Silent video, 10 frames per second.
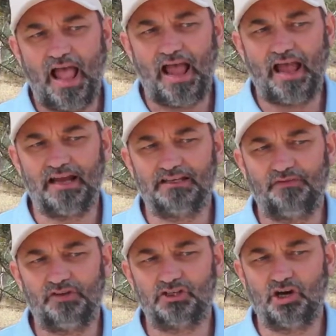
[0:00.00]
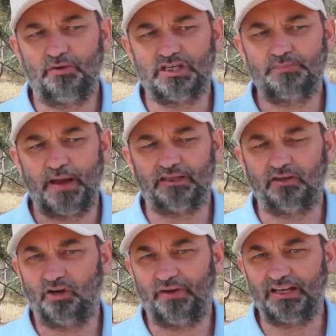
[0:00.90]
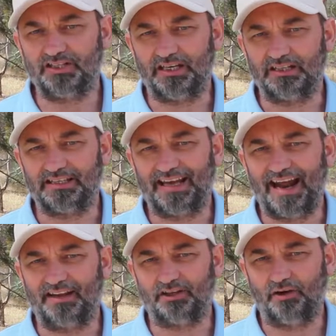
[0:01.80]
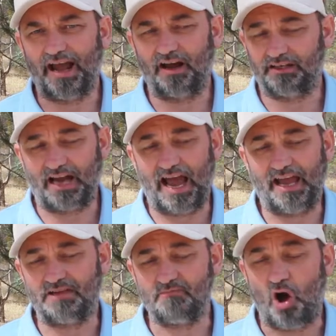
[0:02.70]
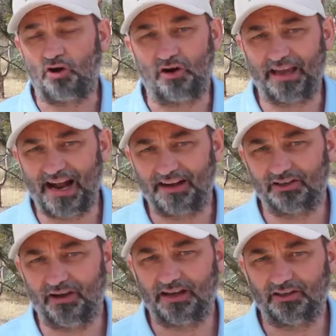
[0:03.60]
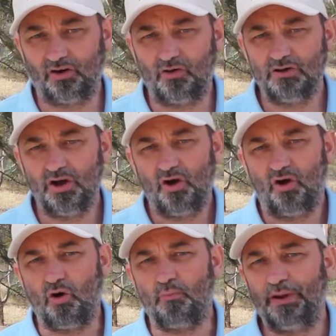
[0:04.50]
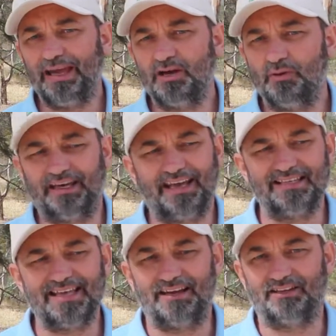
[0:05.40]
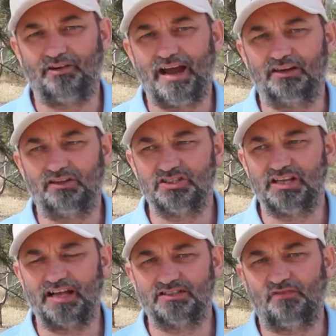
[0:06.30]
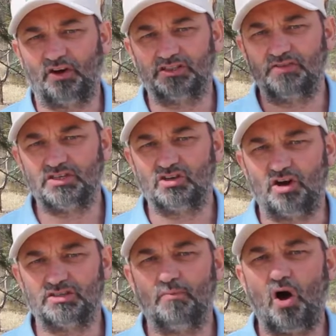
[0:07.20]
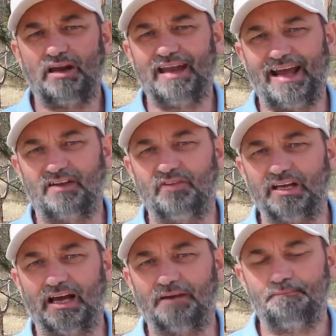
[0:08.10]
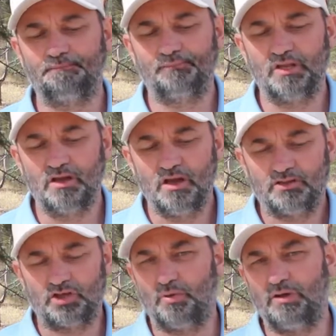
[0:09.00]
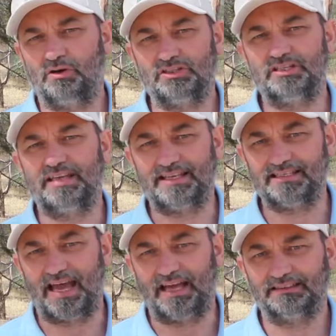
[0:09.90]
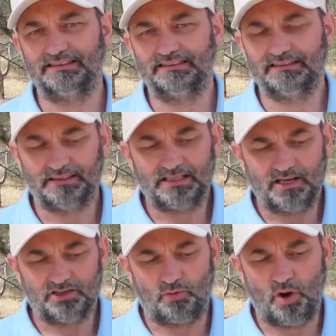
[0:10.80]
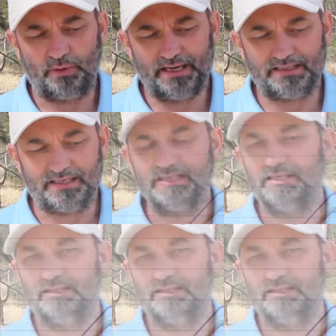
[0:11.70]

and if it's got to expend a lot of energy to get out of the ground, it A, might not get out of the ground at all, or B, when it gets out of the ground and starts to photosynthesize, it might lack vigour. So we wanted to test that. So what we did